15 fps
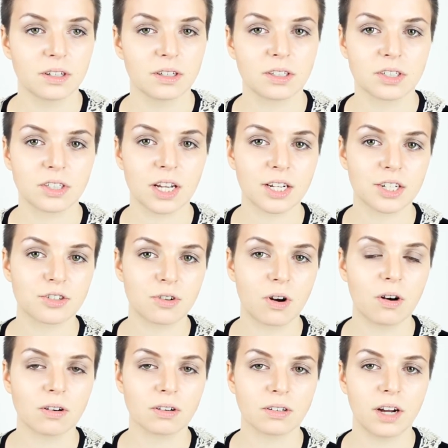stay
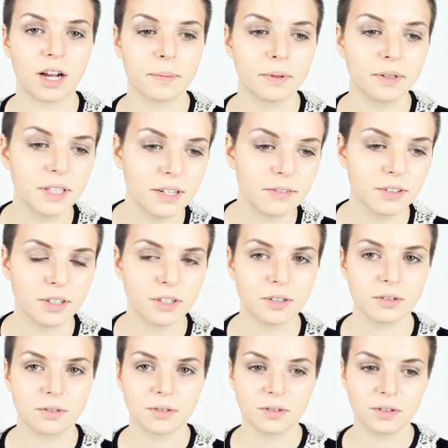strong, I believe in
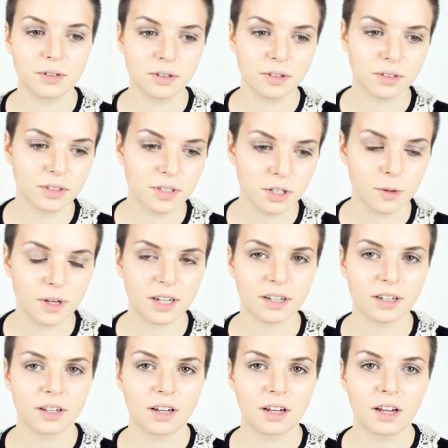you, you can do it.